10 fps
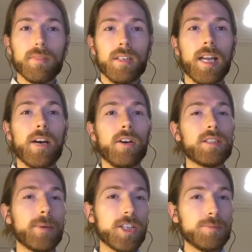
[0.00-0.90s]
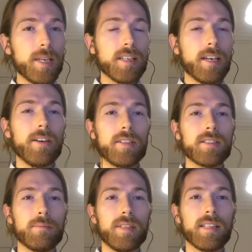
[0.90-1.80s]
Now, a Spanish bank account is
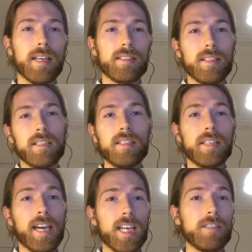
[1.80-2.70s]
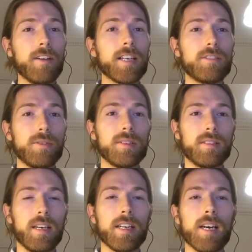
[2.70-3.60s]
something that TT can advise you on
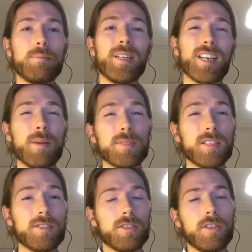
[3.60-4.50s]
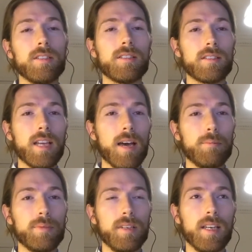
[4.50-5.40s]
setting up, but it comes at a certain
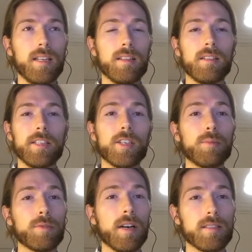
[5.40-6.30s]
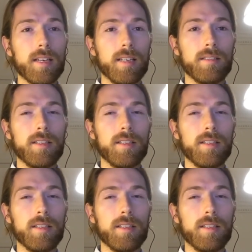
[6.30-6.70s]
step in the legal process.